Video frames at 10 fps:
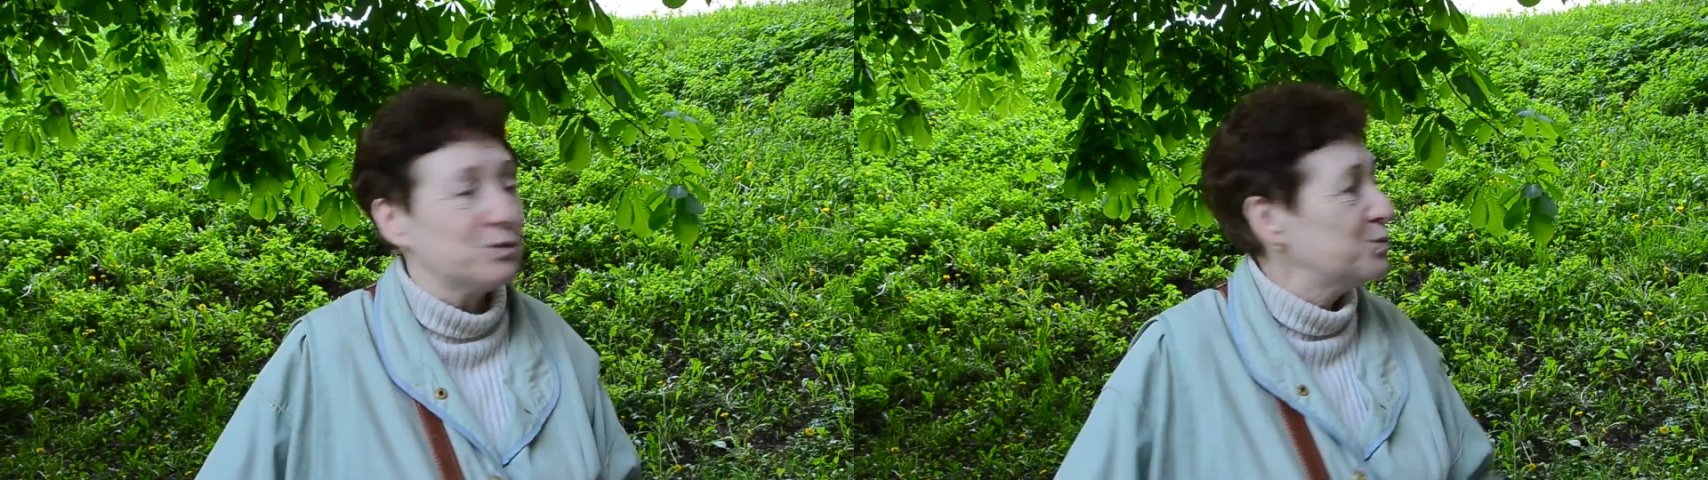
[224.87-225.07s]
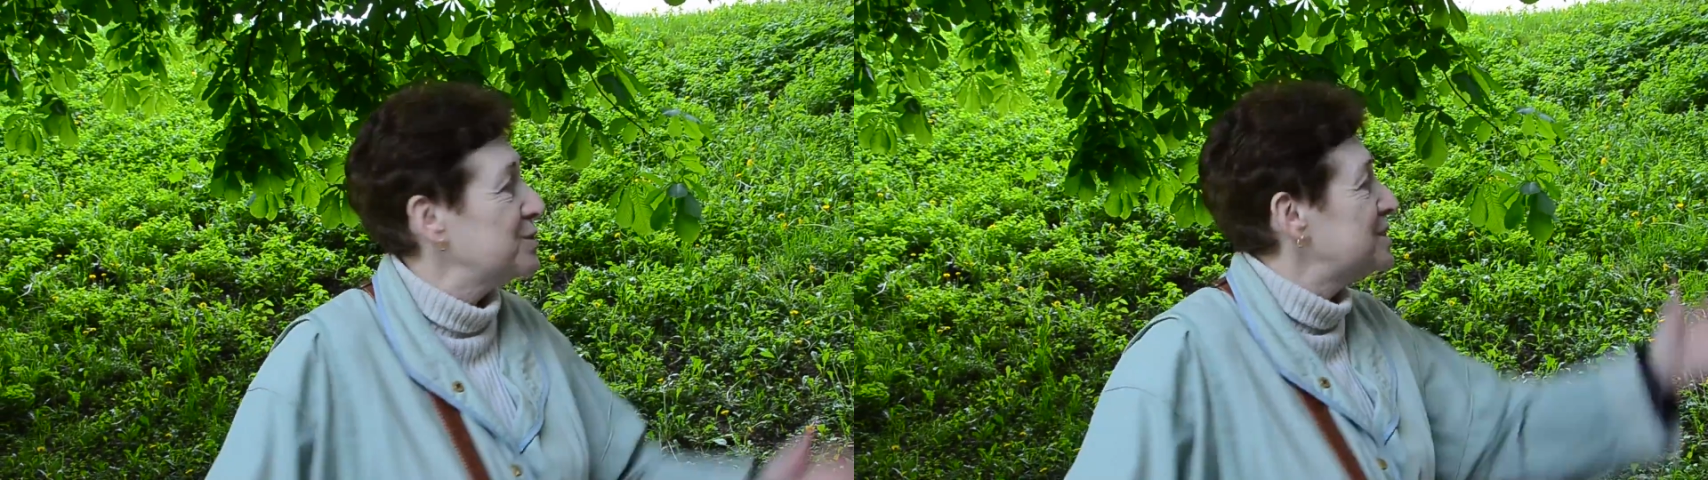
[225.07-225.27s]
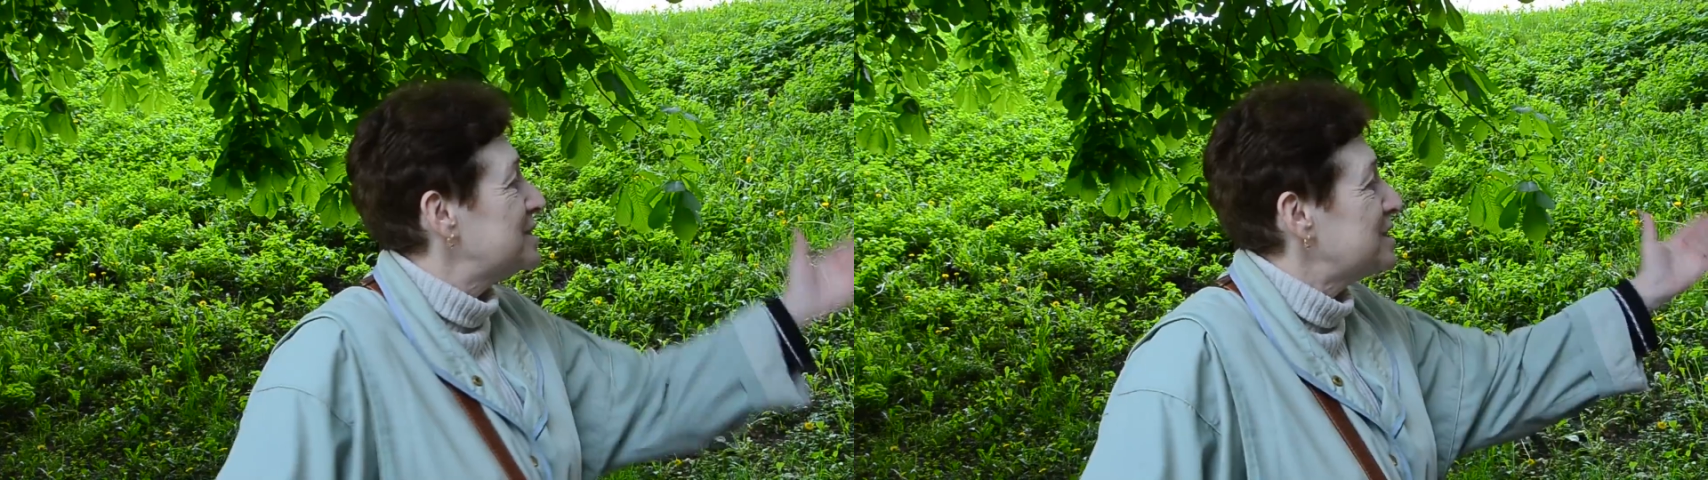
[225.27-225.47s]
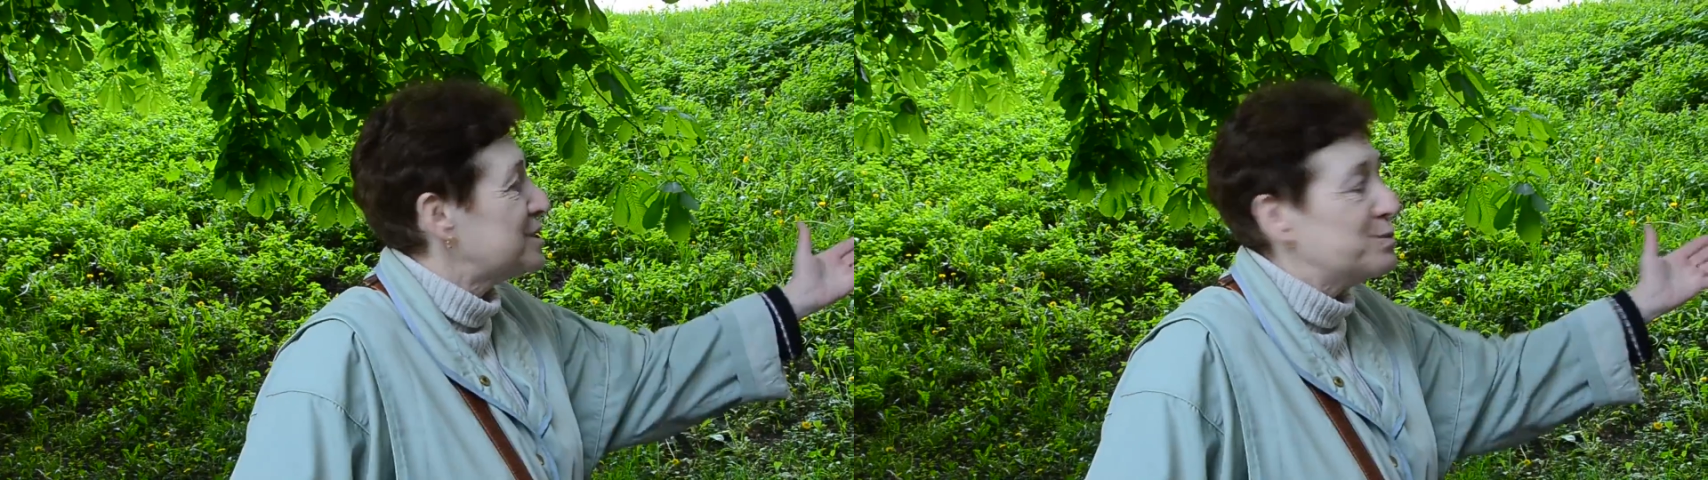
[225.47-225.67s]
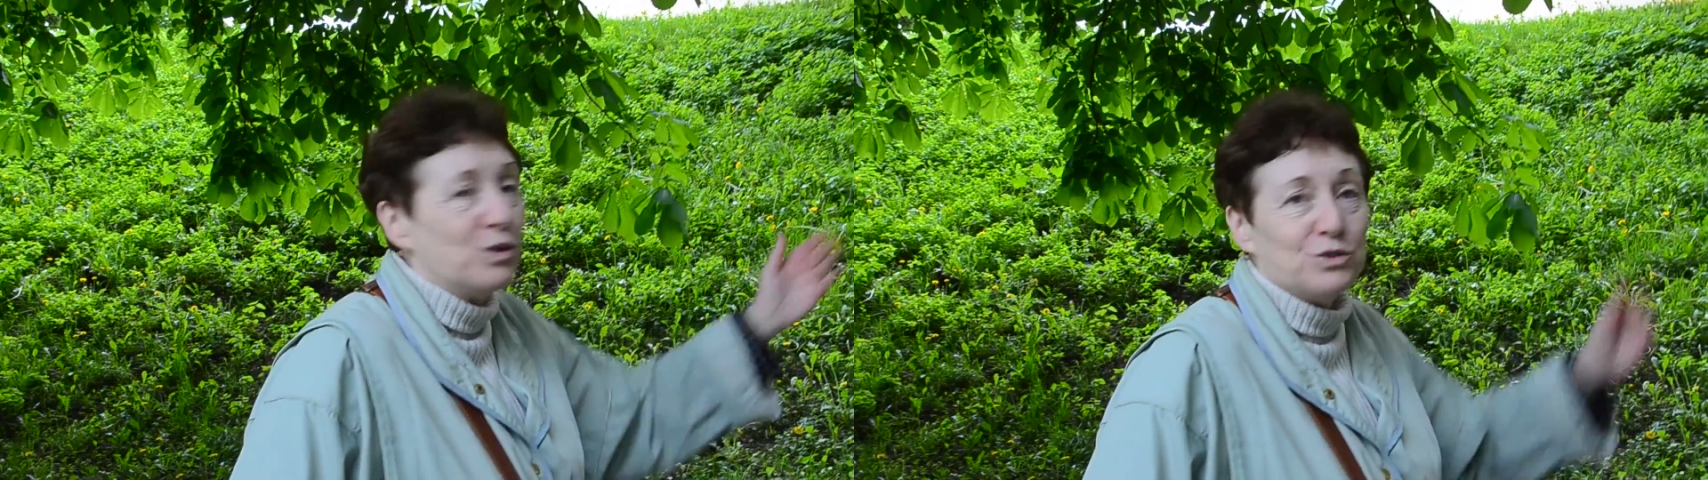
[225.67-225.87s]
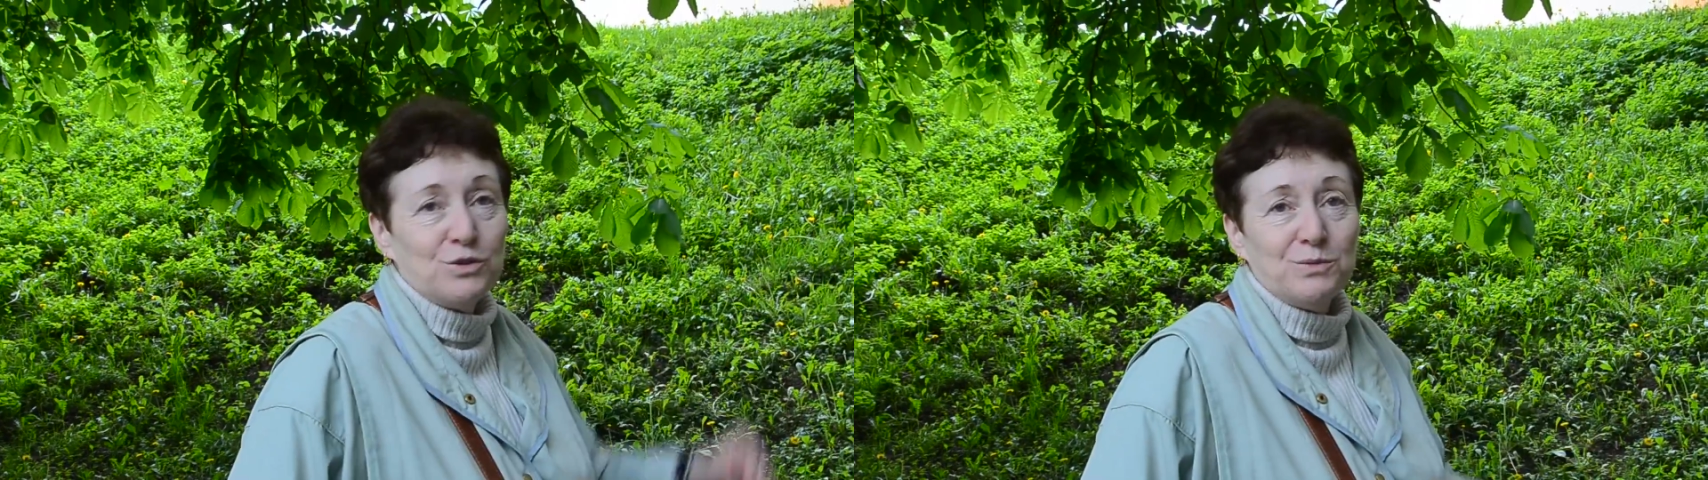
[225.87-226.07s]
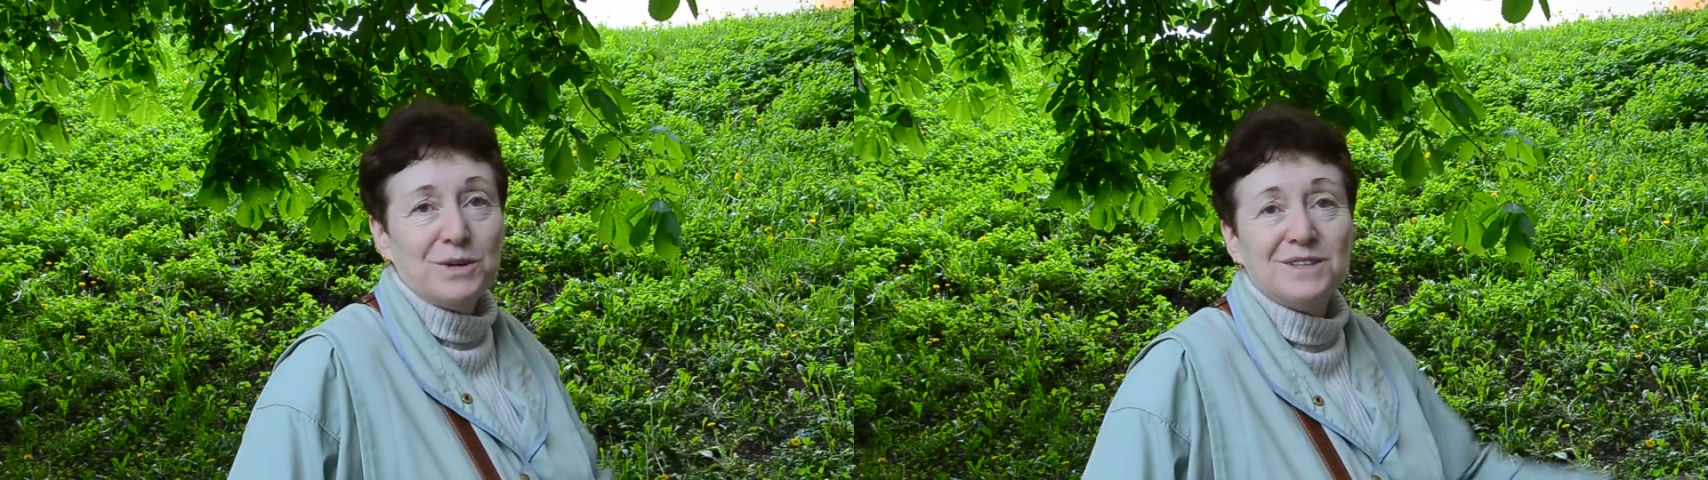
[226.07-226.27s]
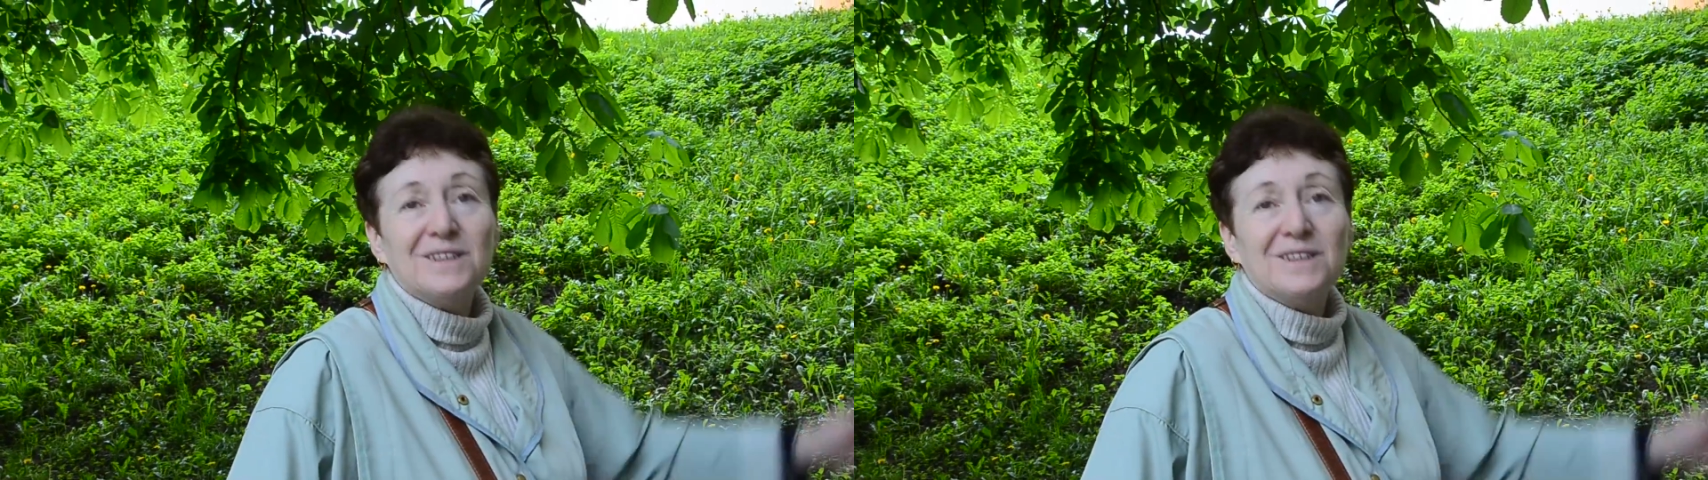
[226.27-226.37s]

with this monument